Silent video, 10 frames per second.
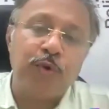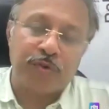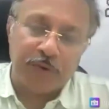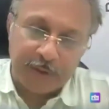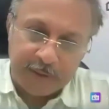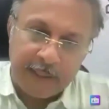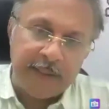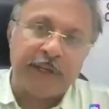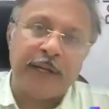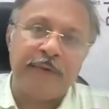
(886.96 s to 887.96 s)
shows, okay,
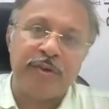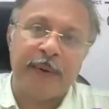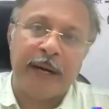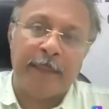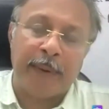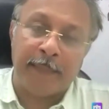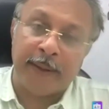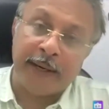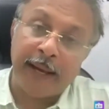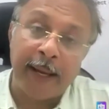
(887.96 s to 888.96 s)
Narendra Rao has made a
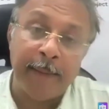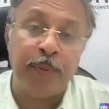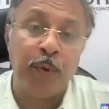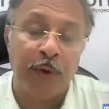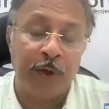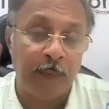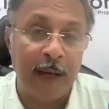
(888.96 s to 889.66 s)
payment, approve it.